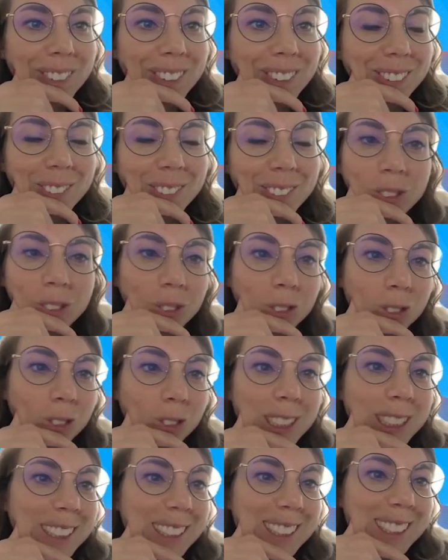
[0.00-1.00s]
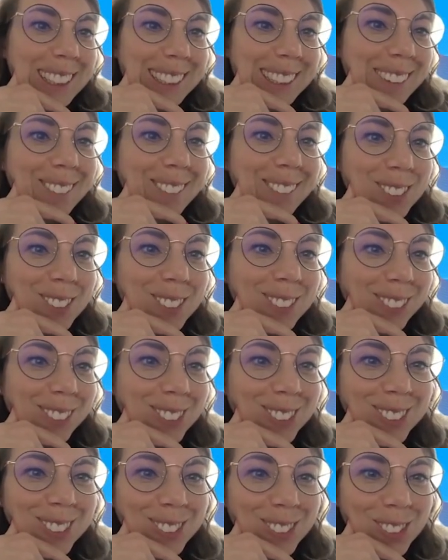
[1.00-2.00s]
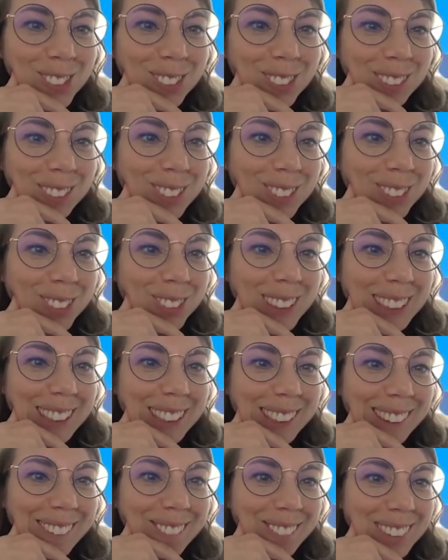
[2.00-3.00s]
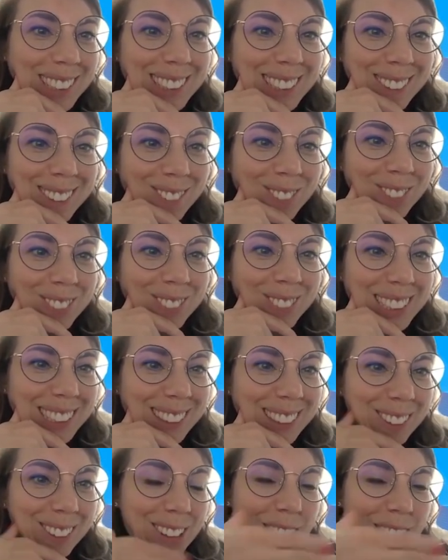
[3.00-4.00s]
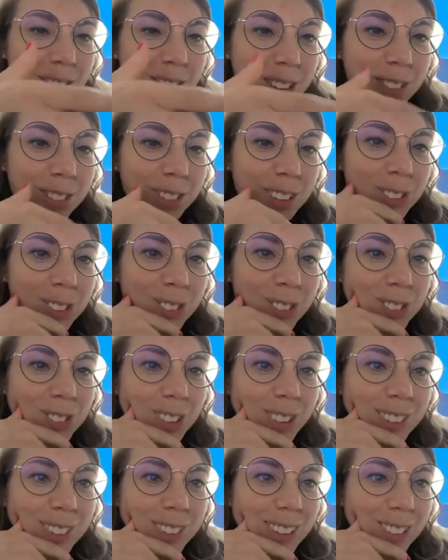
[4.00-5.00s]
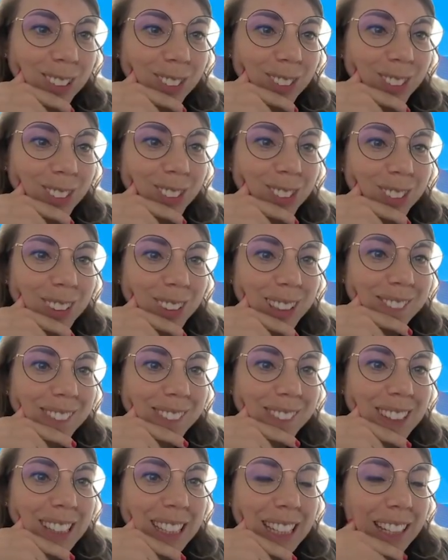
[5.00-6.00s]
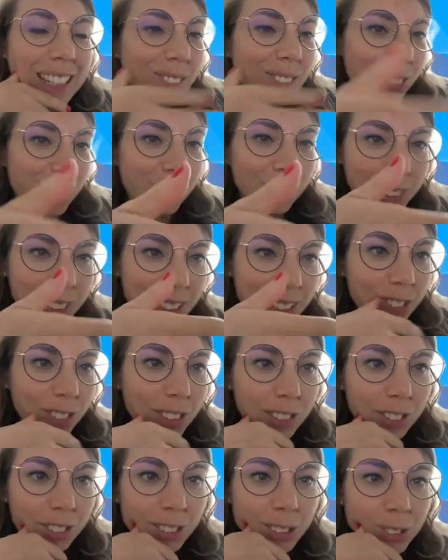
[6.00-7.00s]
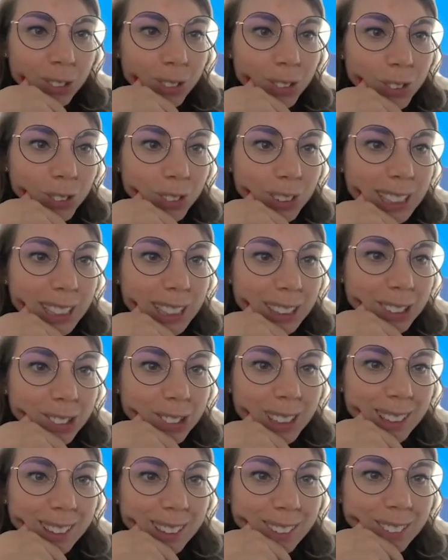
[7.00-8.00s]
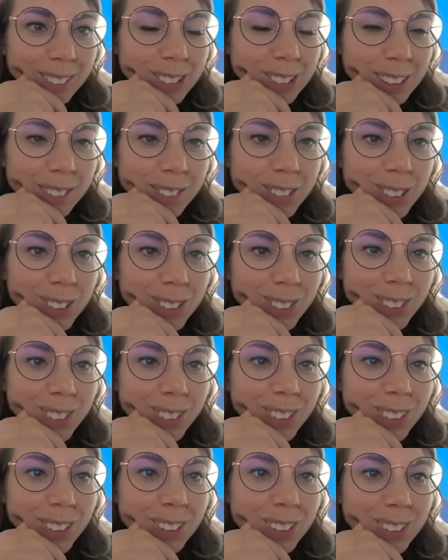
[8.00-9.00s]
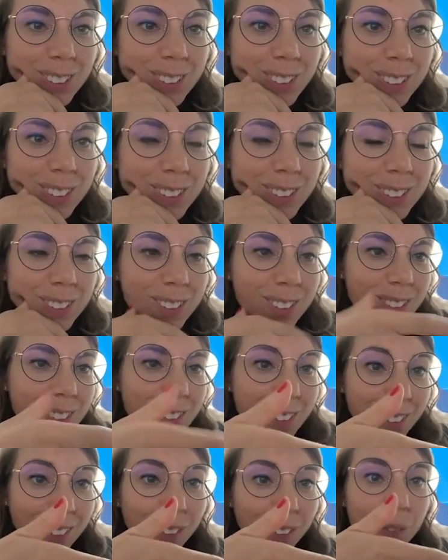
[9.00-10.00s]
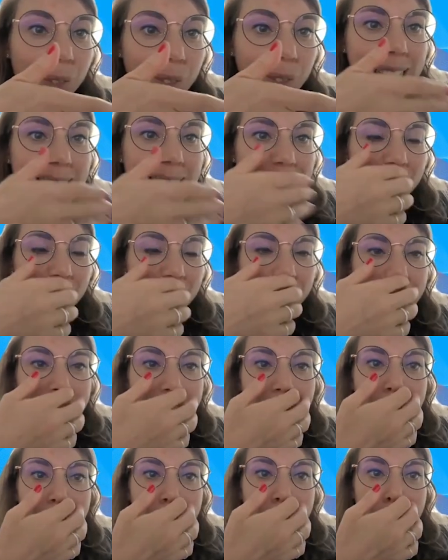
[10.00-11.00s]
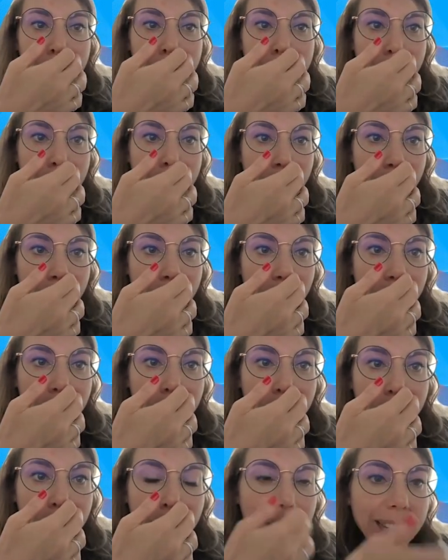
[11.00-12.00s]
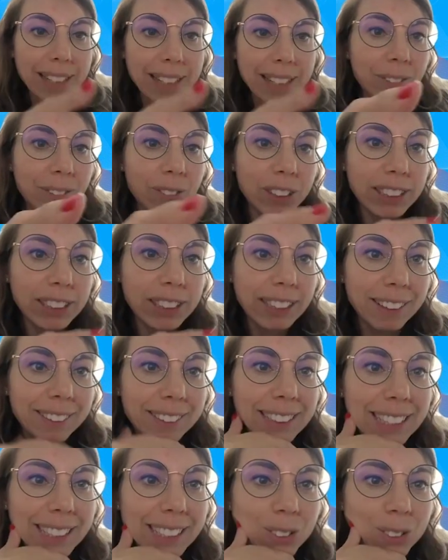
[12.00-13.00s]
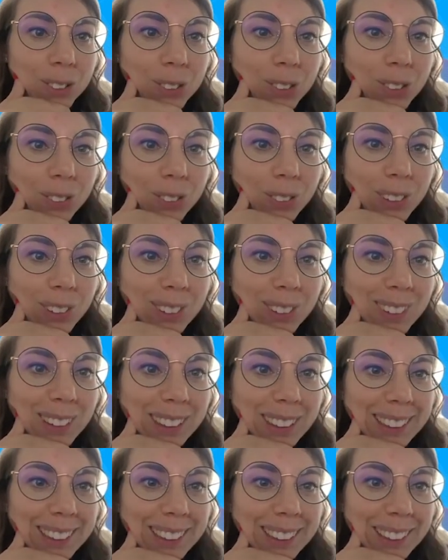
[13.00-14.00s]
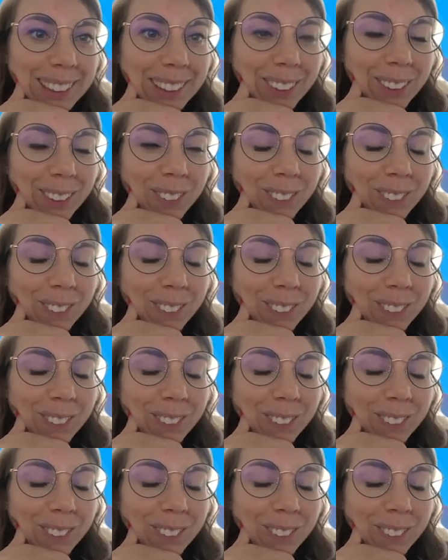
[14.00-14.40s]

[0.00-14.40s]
Really, if you want to contribute, please feel free to join this work stream. Please feel free to contact James or me as well. and we can guide you towards like a